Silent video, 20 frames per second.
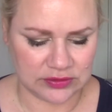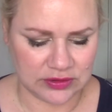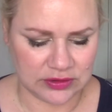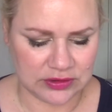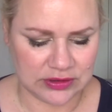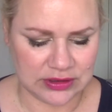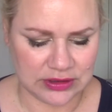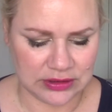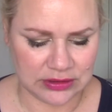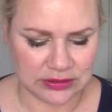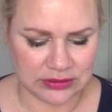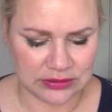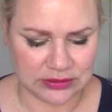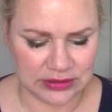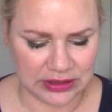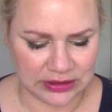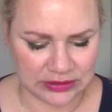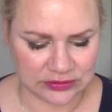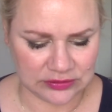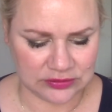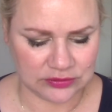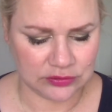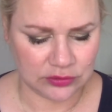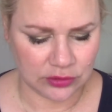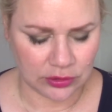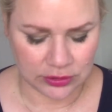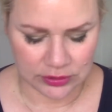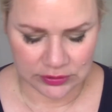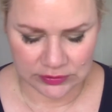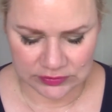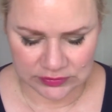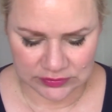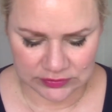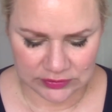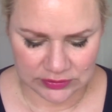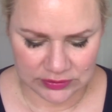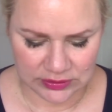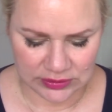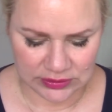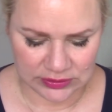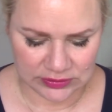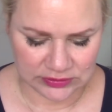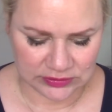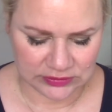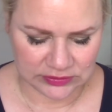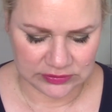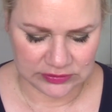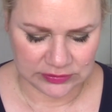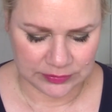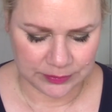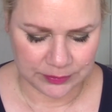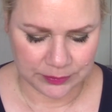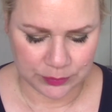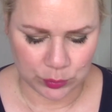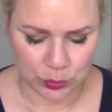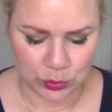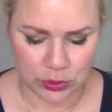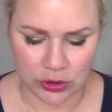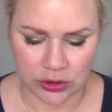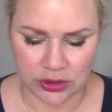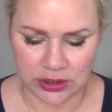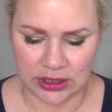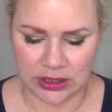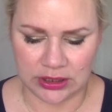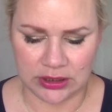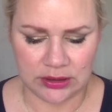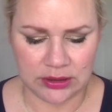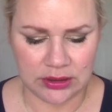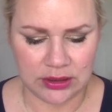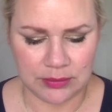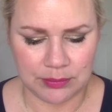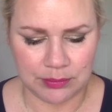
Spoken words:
the next to darkest is working,